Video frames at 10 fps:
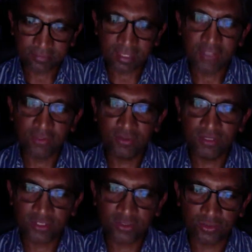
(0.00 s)
and you
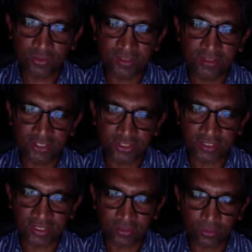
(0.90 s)
need to
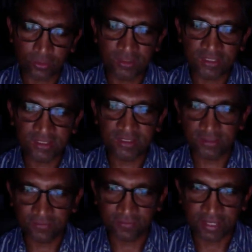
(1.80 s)
initiate
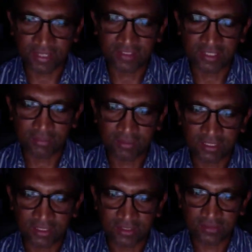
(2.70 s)
alternative
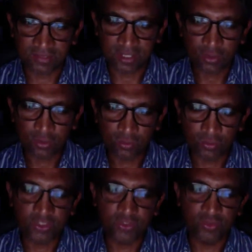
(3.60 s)
antihypertensives,
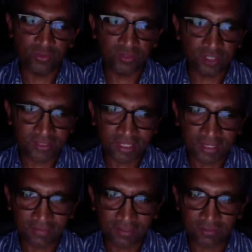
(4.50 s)
which do not have
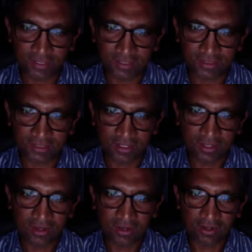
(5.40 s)
an effect
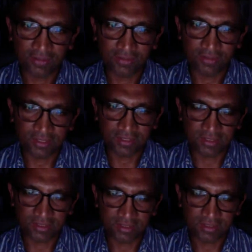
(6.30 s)
on
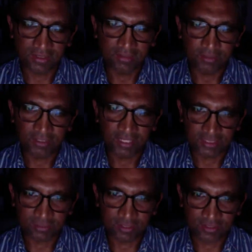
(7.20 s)
the
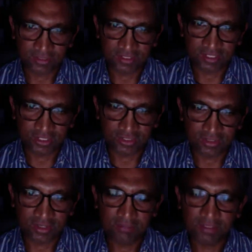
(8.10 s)
potassium
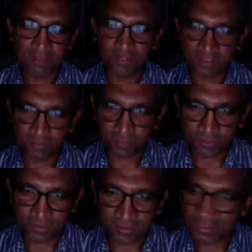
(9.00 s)
concentration. But very
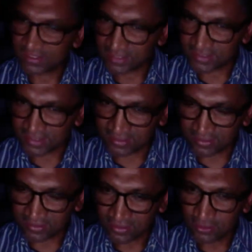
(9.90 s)
importantly, as I said,
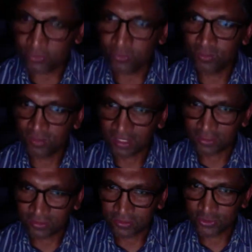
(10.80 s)
rule
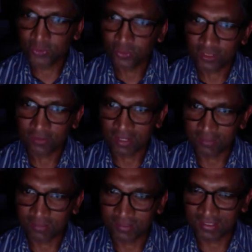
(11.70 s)
out
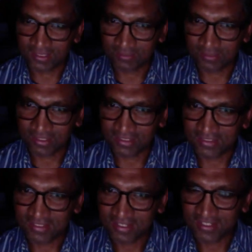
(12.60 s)
pseudo-hyperkalemia.
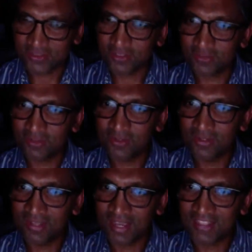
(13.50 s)
It's, it's not
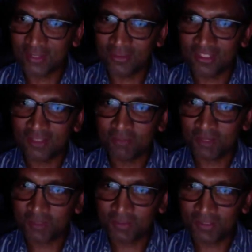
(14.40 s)
I don't think
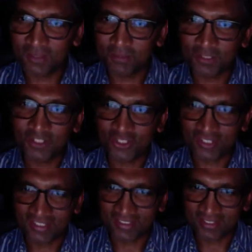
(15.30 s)
people
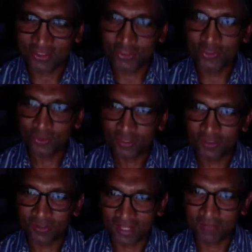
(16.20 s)
appreciate
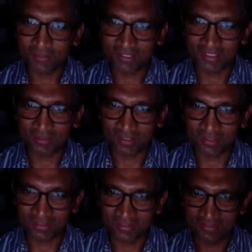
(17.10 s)
pseudo-hypokalemia.
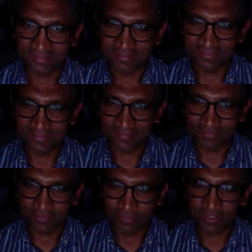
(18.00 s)
Yep.